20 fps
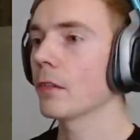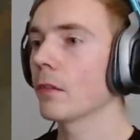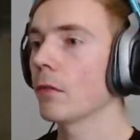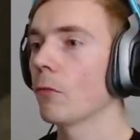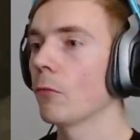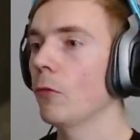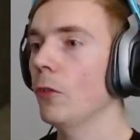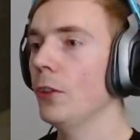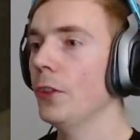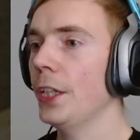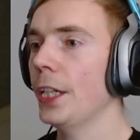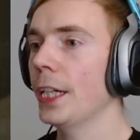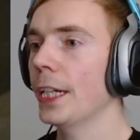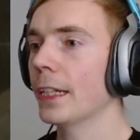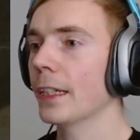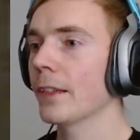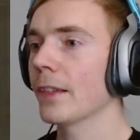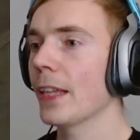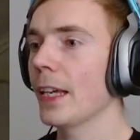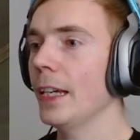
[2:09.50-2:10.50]
What the
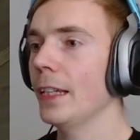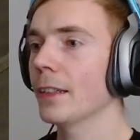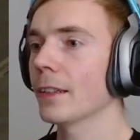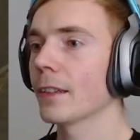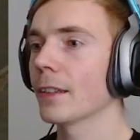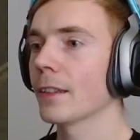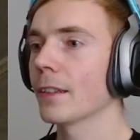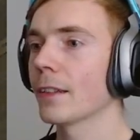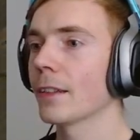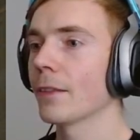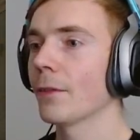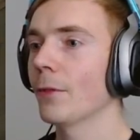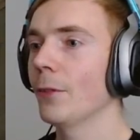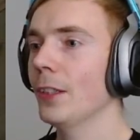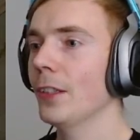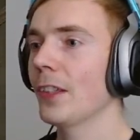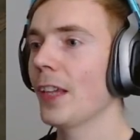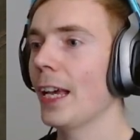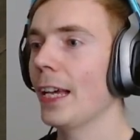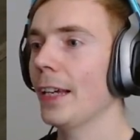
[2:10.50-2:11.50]
heck is that? What
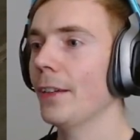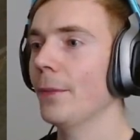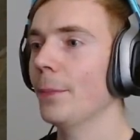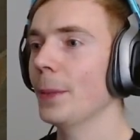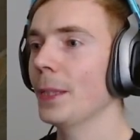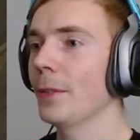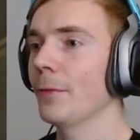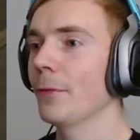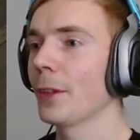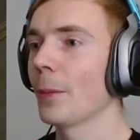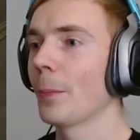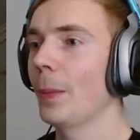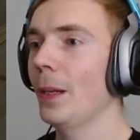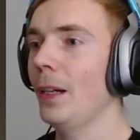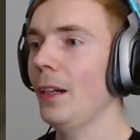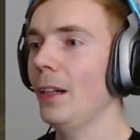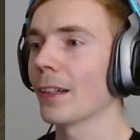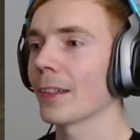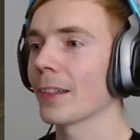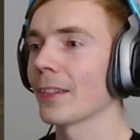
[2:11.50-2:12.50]
is happening with the
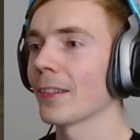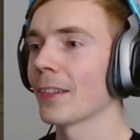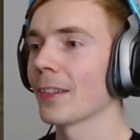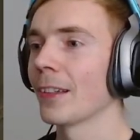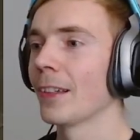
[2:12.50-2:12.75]
box?